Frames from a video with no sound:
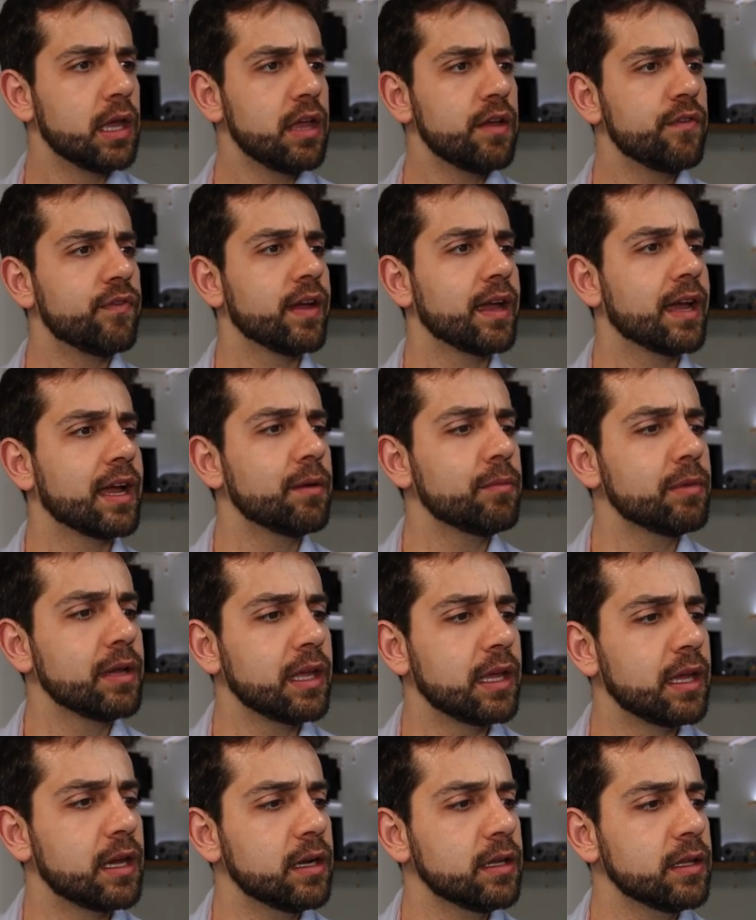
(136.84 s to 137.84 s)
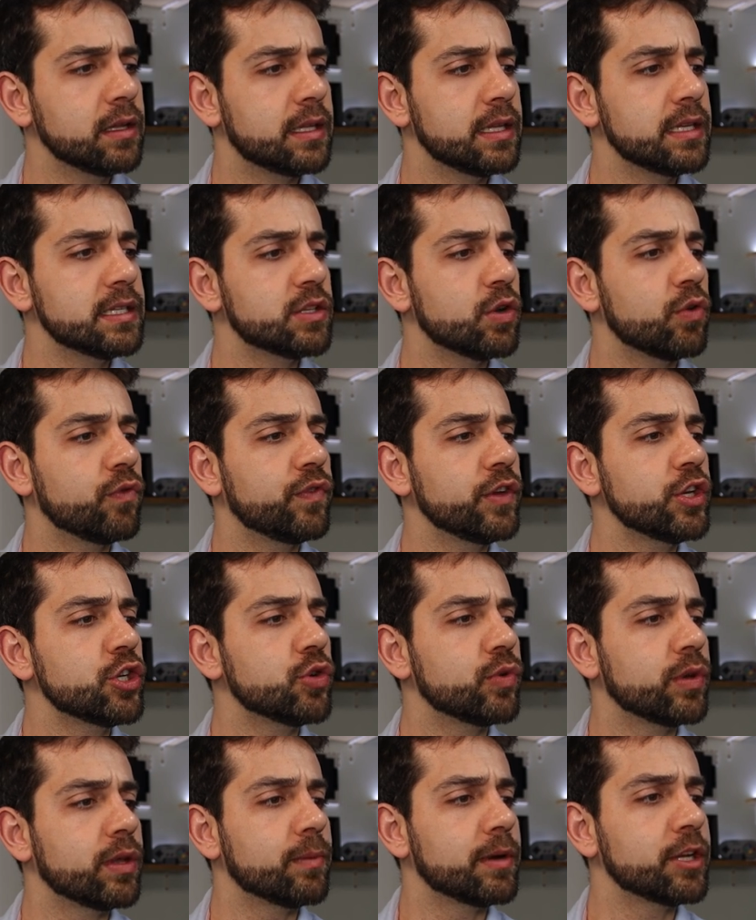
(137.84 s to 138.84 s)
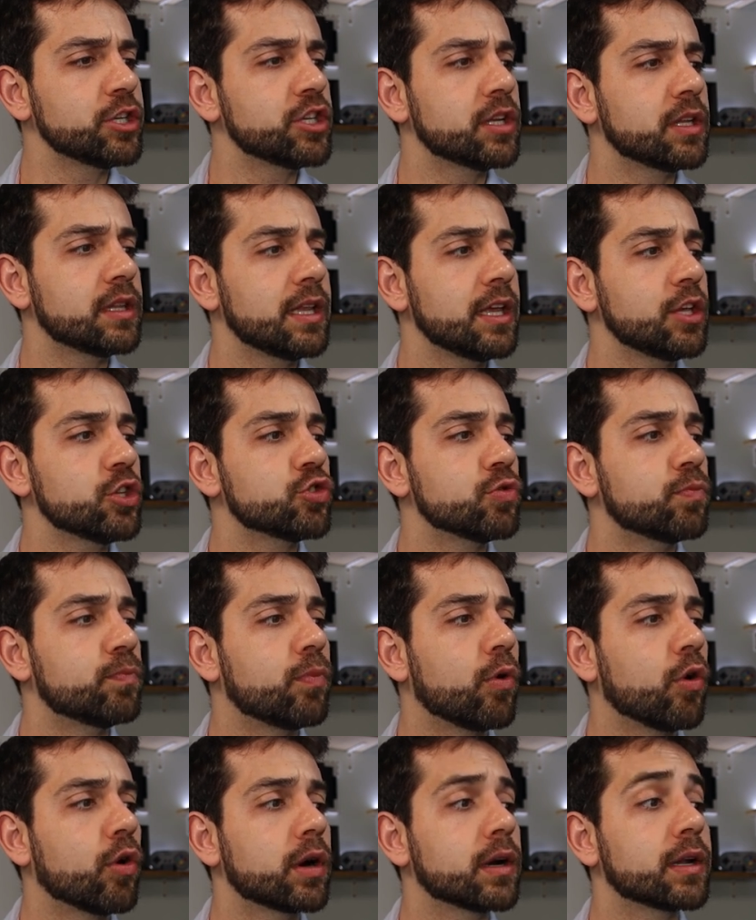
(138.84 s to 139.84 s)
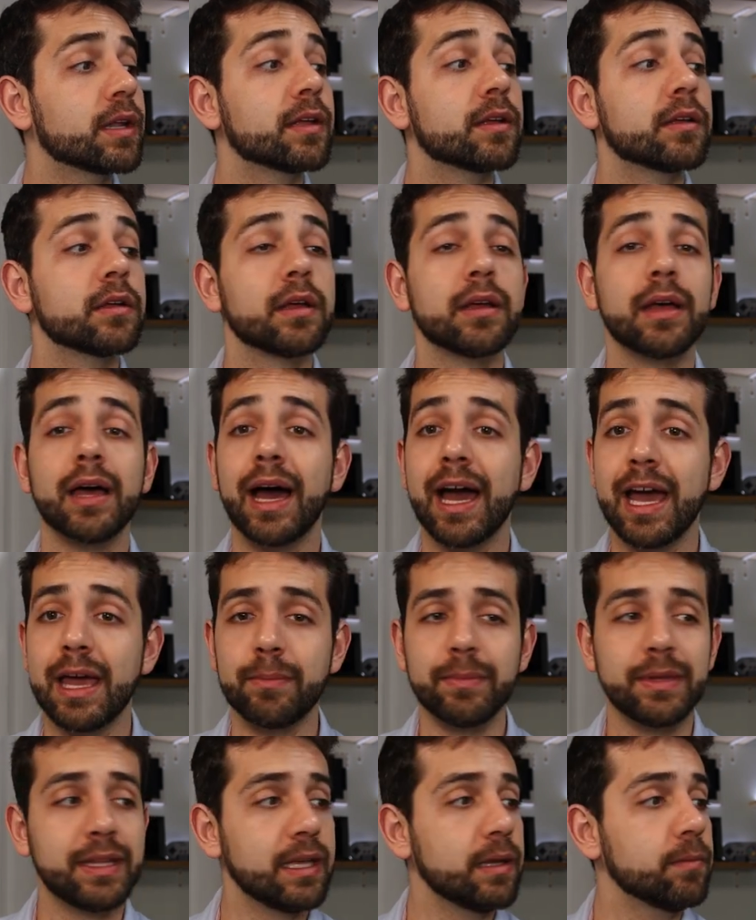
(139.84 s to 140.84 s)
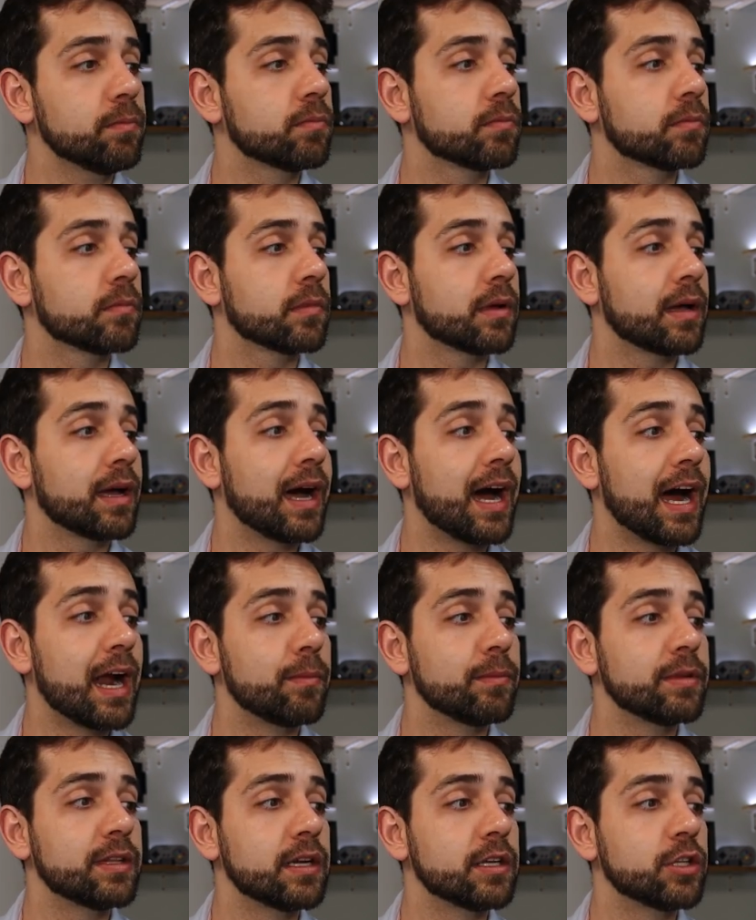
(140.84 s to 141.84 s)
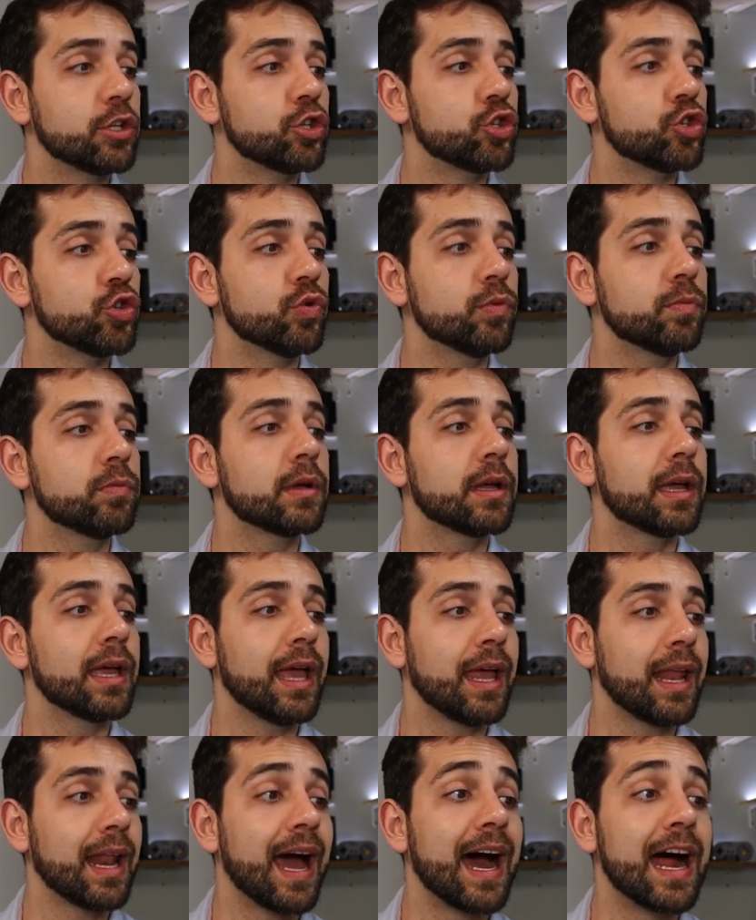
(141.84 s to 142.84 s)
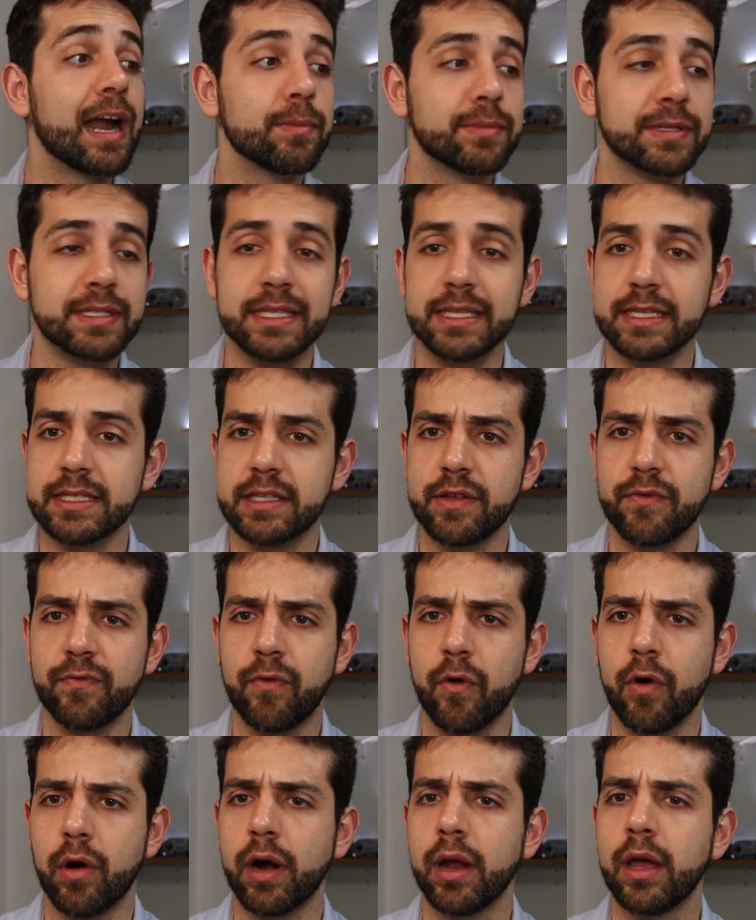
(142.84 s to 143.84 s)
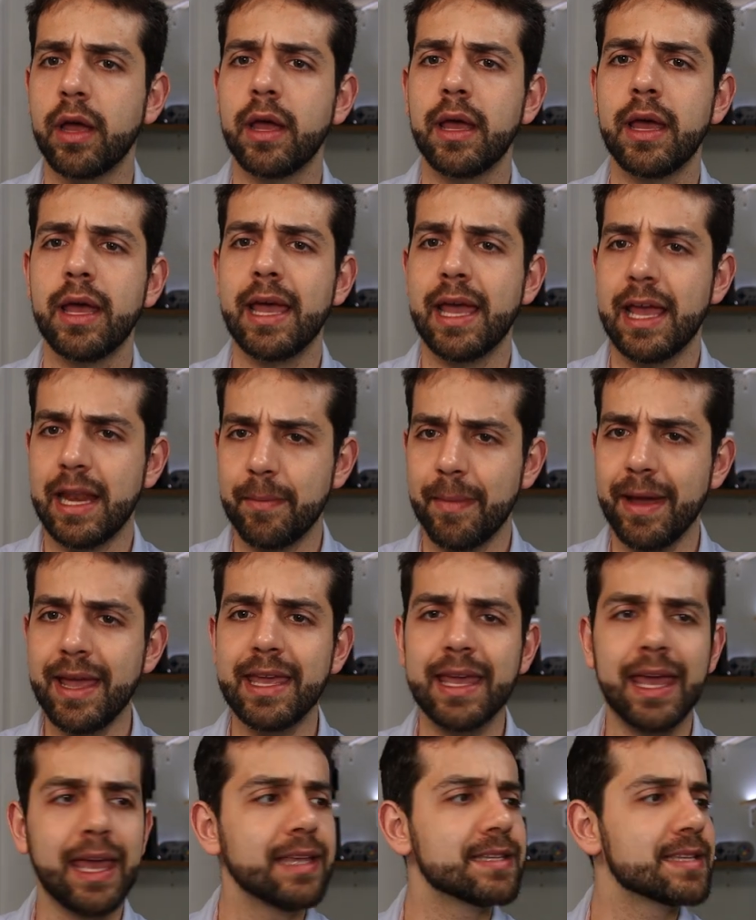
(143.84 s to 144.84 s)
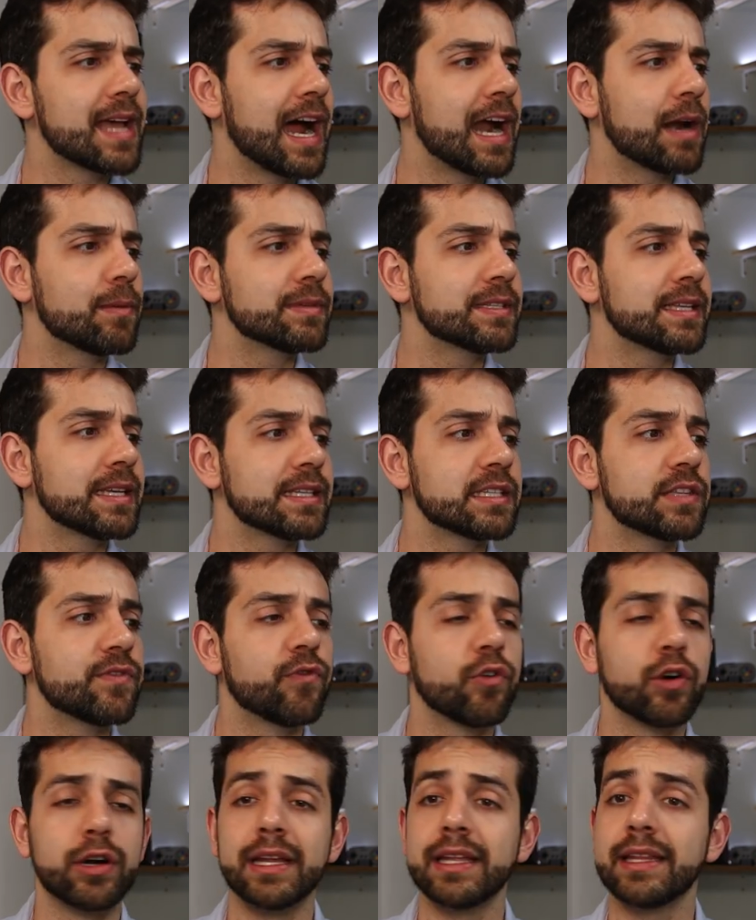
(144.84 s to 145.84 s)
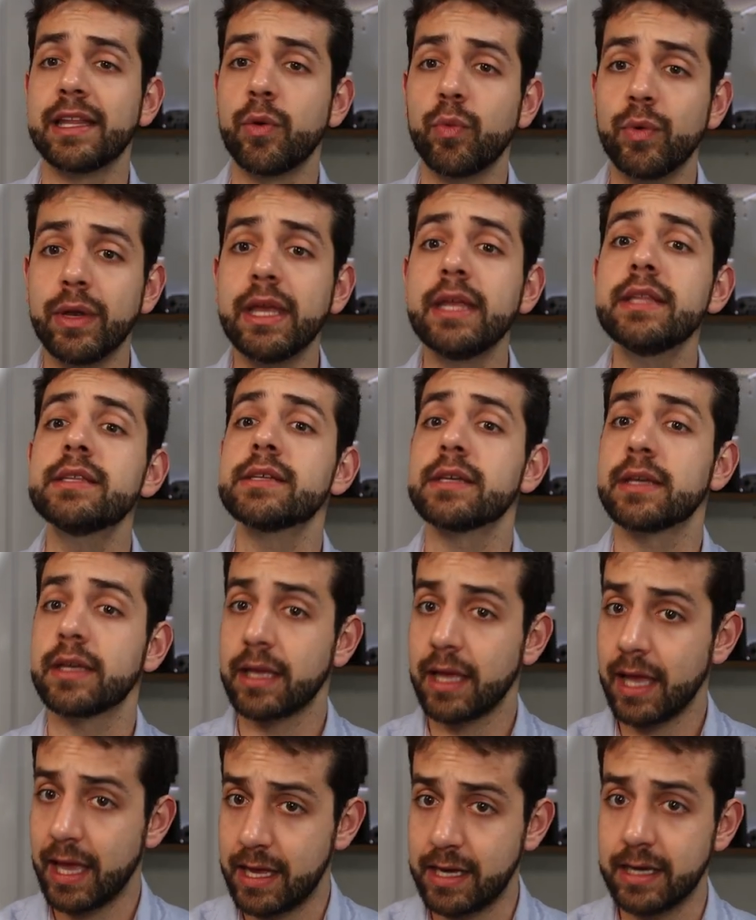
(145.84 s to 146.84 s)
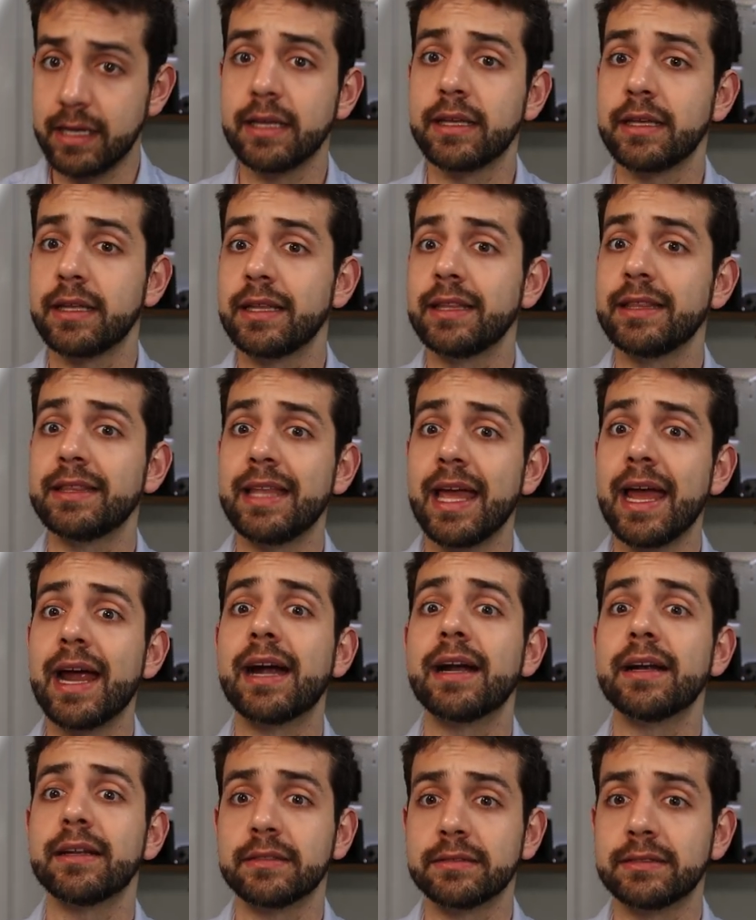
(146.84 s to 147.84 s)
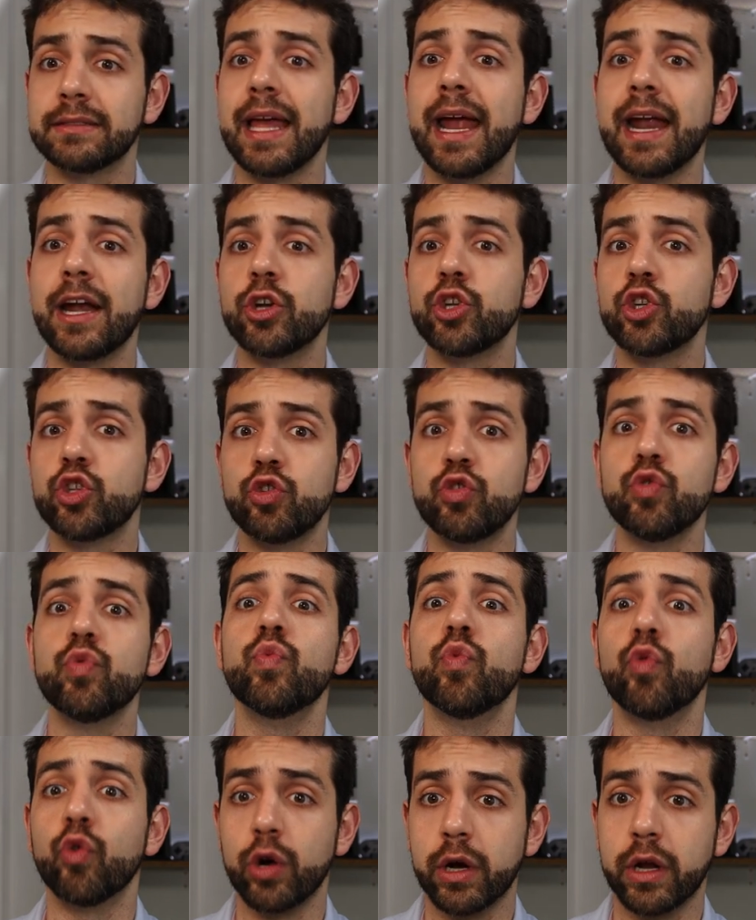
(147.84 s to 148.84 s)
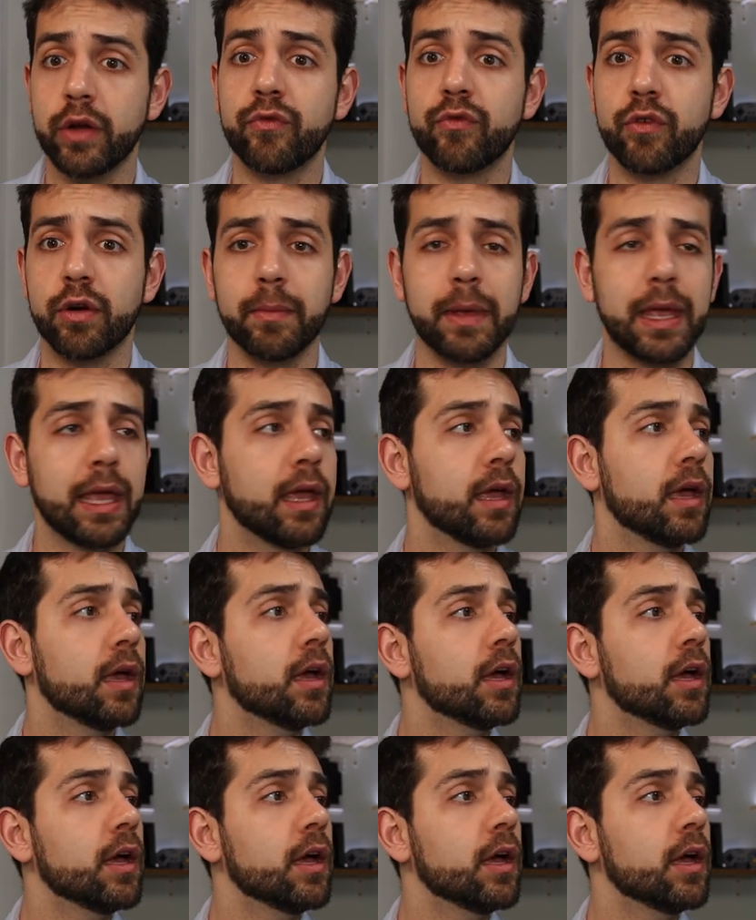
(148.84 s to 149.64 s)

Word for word: If I come here, this official image, they support AMD, ARM32 and ARM64. And in my case, ARM64 that I will need, and they are there to work for me.